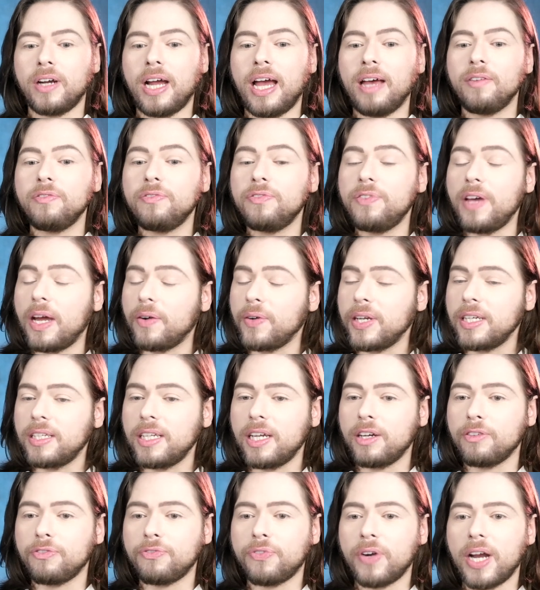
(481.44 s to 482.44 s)
I have very
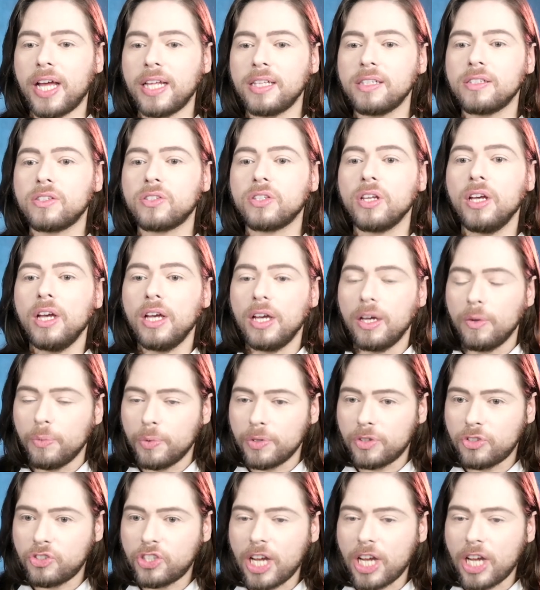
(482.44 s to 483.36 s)
dear friends with